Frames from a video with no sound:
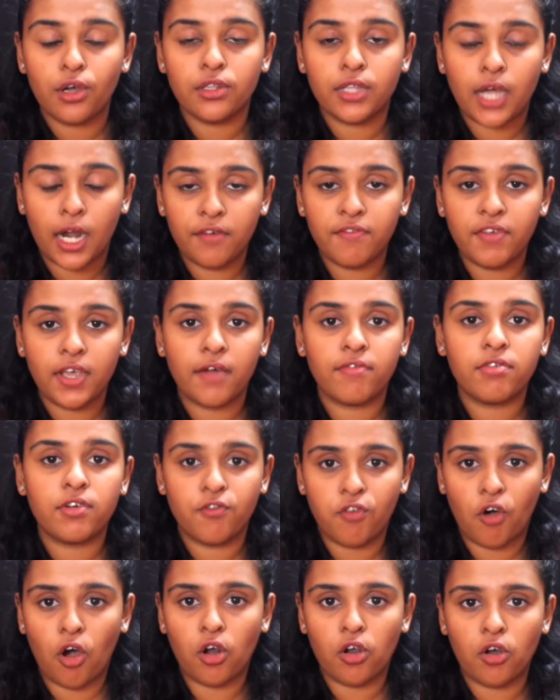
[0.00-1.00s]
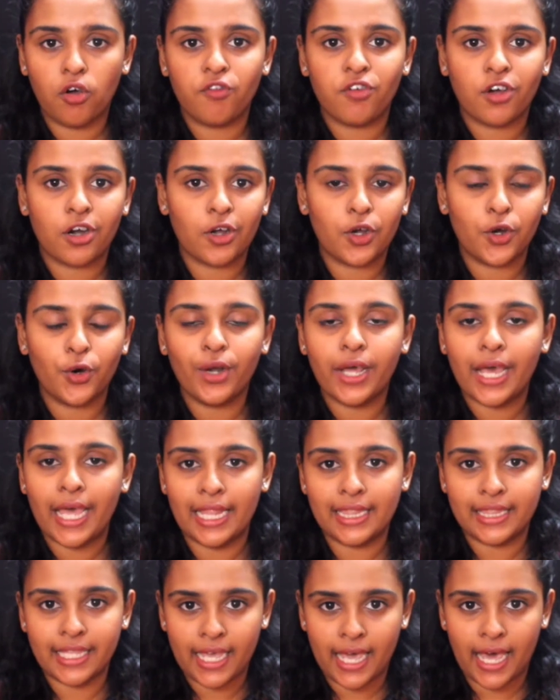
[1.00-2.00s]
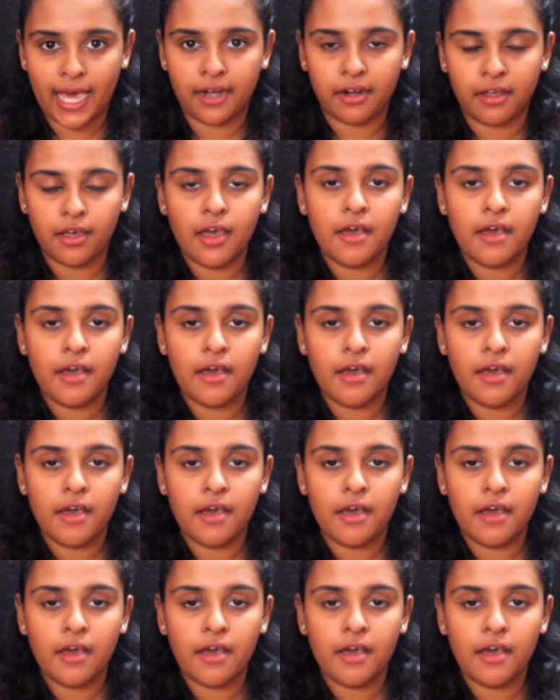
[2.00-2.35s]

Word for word: that we have to follow for a good healthy hair.